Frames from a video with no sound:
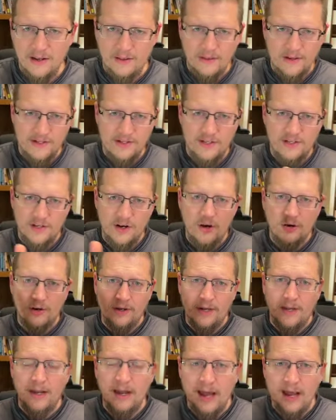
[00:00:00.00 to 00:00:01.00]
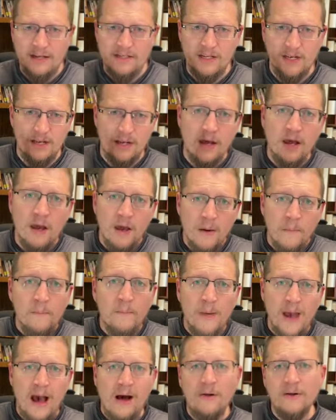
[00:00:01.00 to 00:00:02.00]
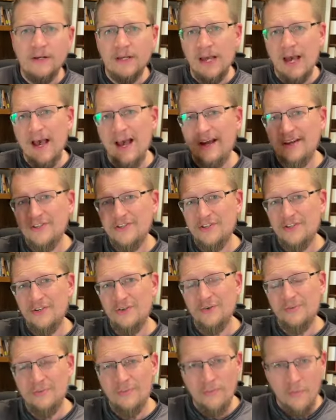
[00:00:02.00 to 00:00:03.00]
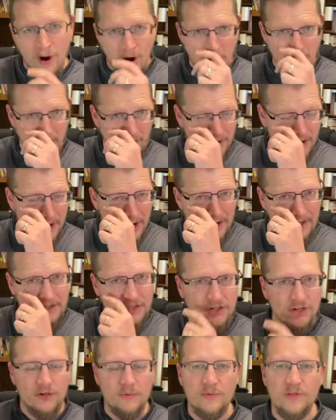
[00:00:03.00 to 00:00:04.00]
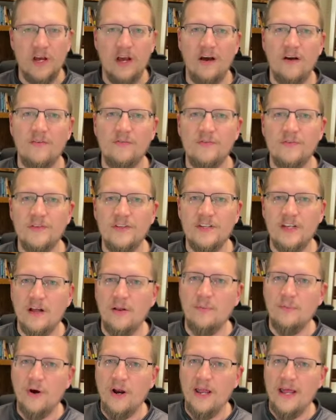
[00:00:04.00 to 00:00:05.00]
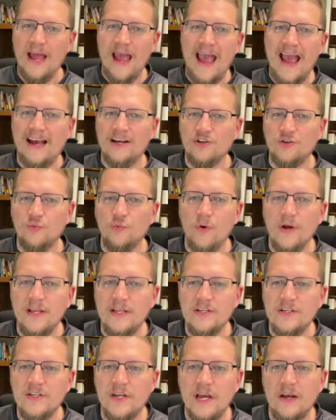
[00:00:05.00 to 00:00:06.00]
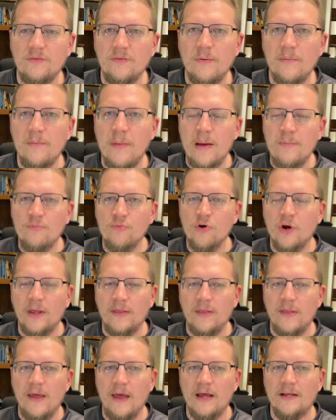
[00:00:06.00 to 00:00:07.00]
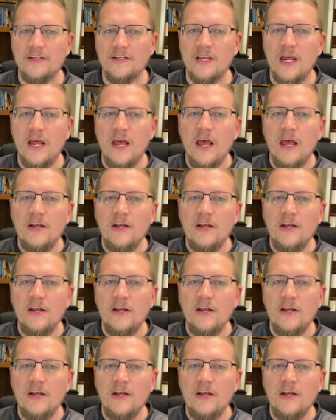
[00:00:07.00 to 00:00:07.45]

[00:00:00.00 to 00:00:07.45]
and this is all connecting Malachi to Mark in terms of celebrating Ash Wednesday and remembering this,